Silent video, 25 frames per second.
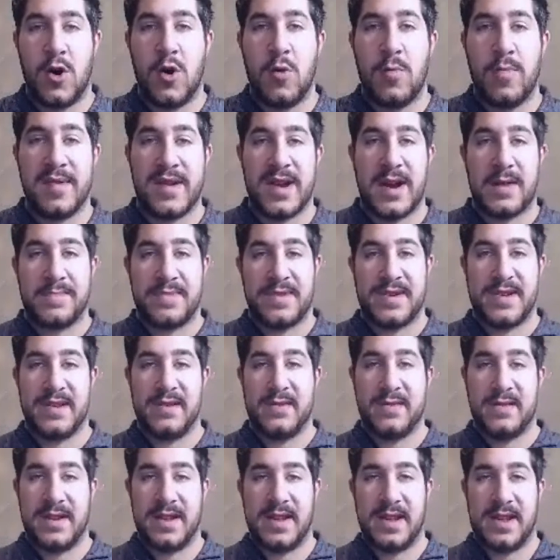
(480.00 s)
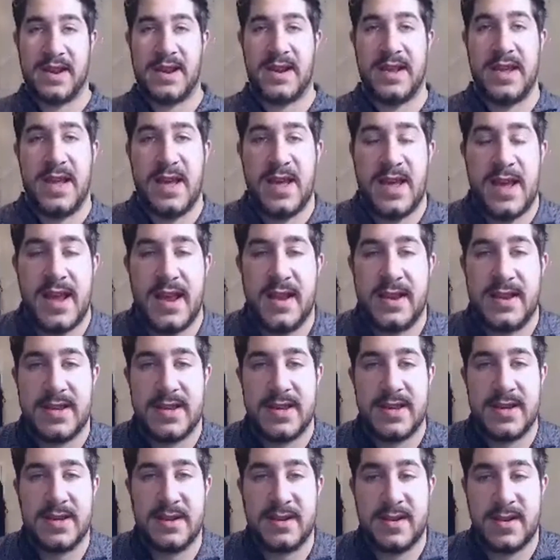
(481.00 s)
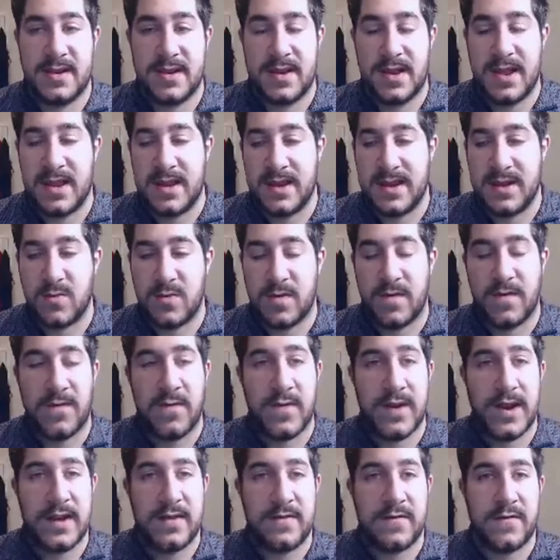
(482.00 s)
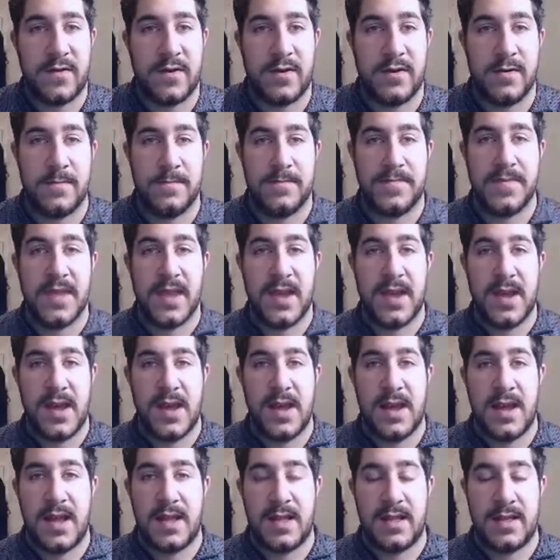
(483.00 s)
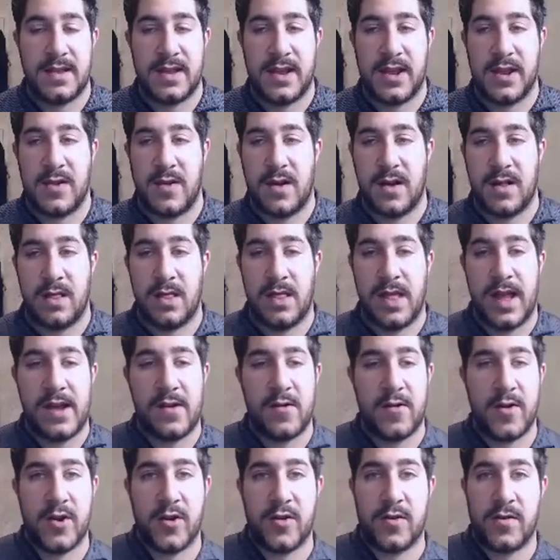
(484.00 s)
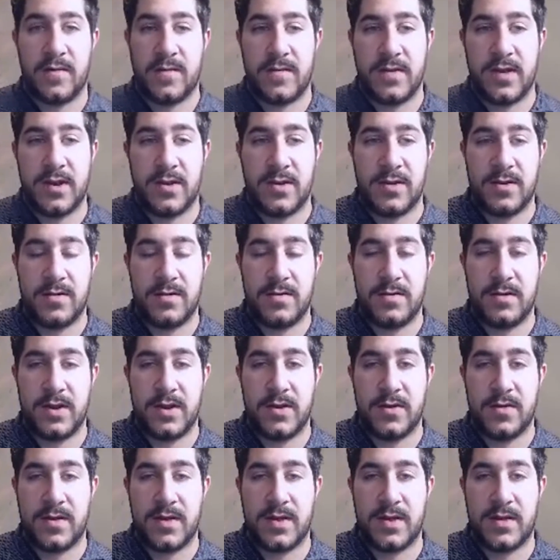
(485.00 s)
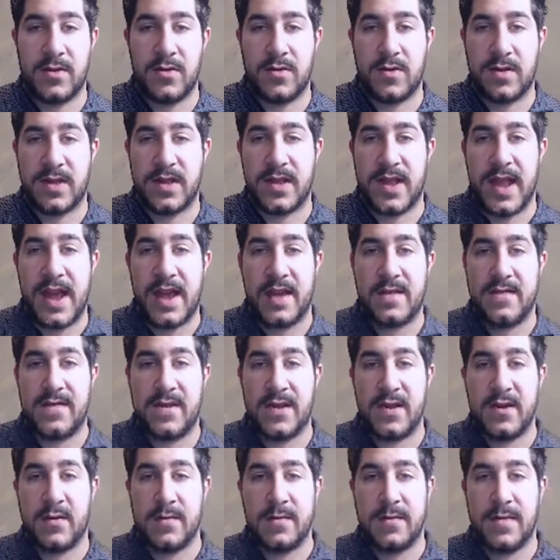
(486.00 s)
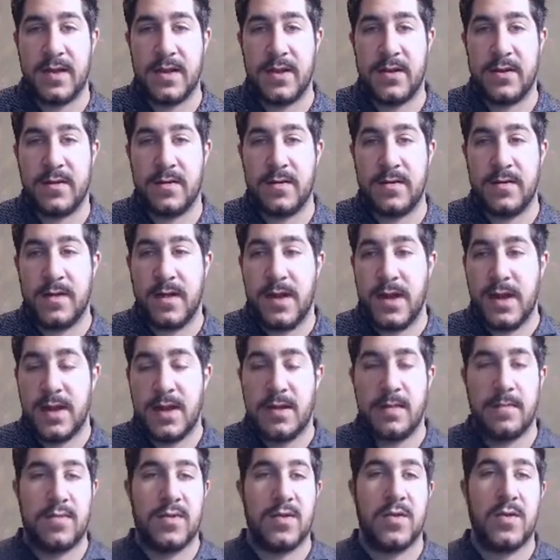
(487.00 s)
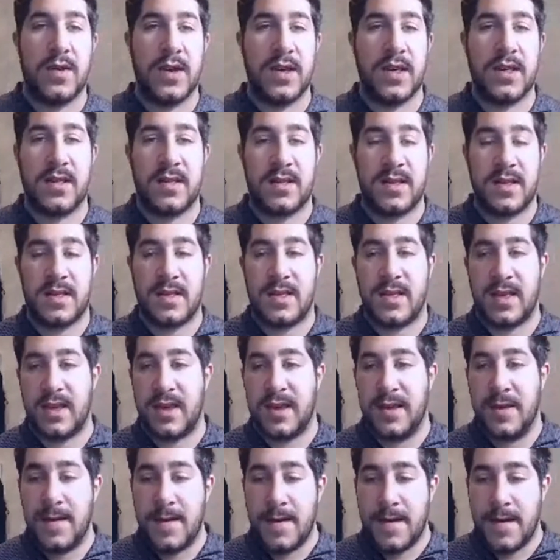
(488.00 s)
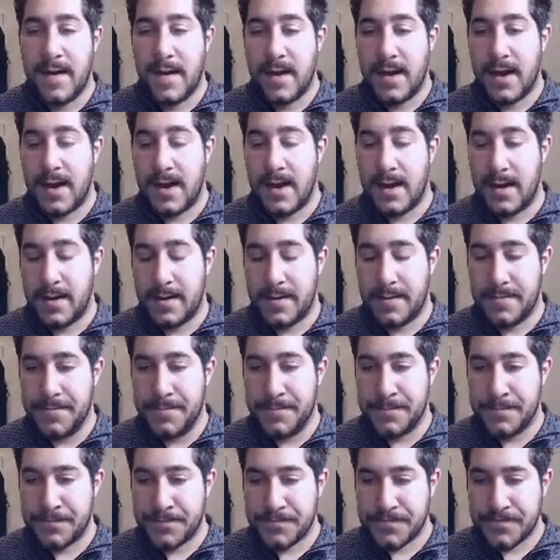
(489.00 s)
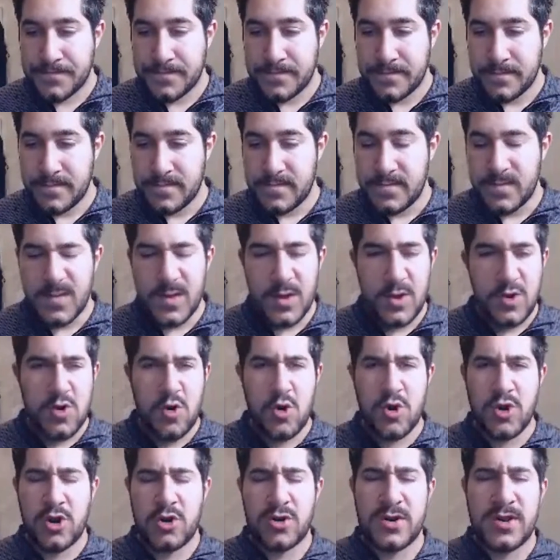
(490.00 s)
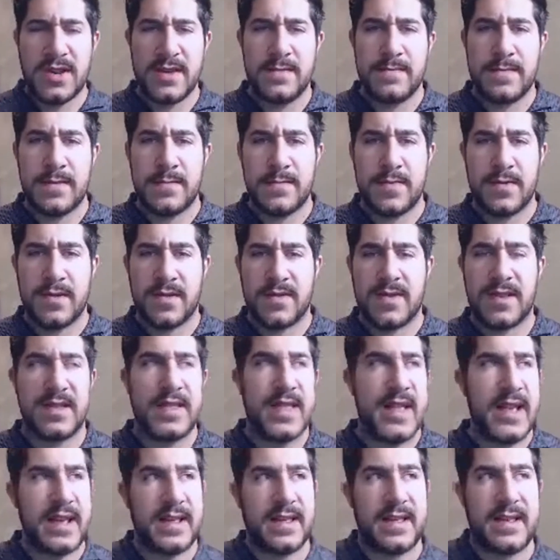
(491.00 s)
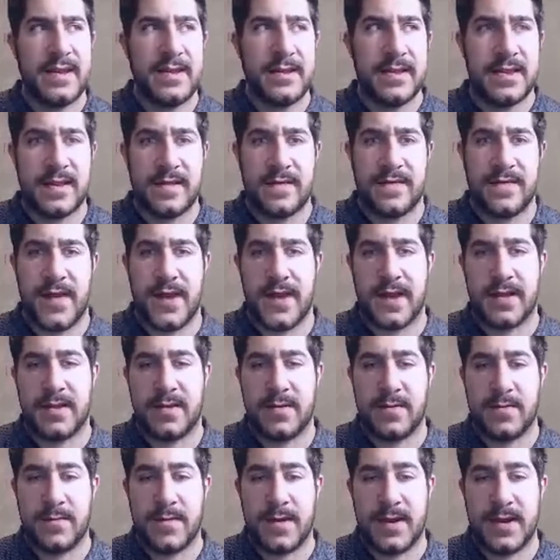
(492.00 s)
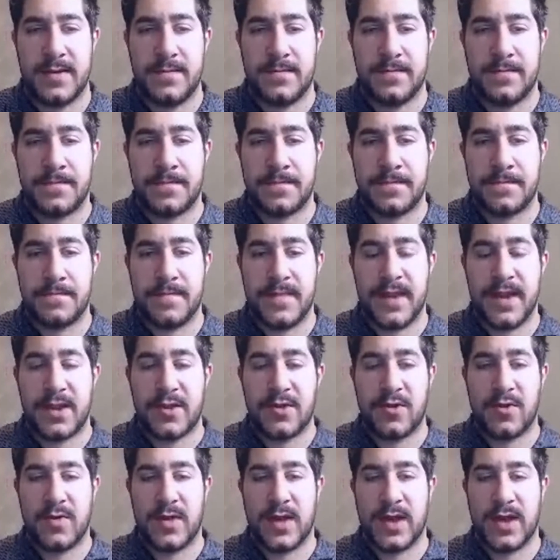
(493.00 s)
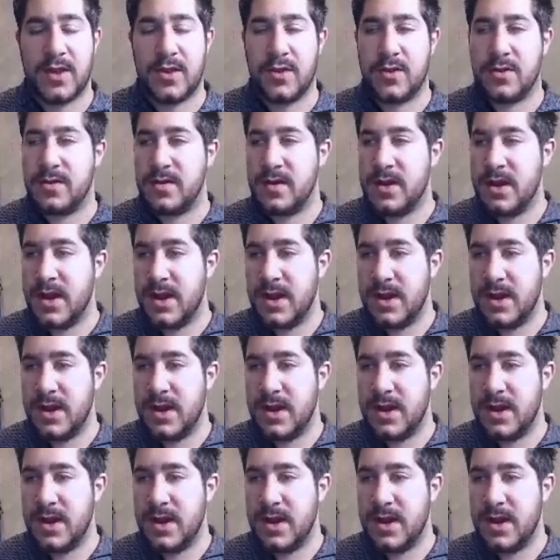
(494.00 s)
open opportunity, and to refrain from allowing your staff and your employees to see, um, or your team members, the glass ceiling effect, right? Make sure that you're